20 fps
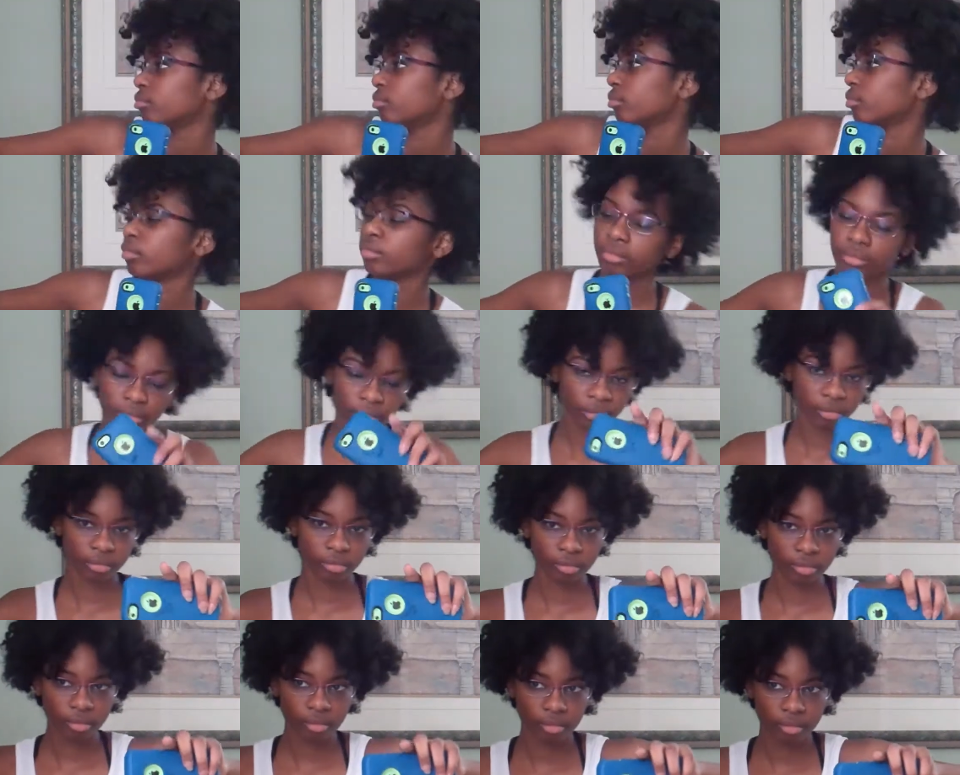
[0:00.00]

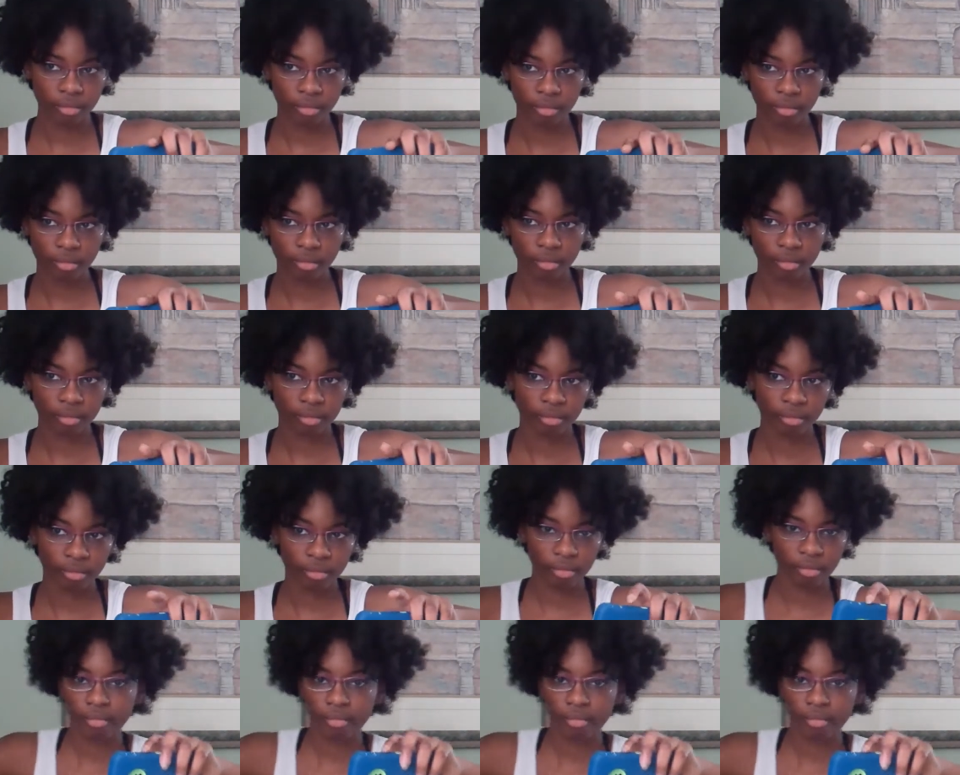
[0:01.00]
[no speech]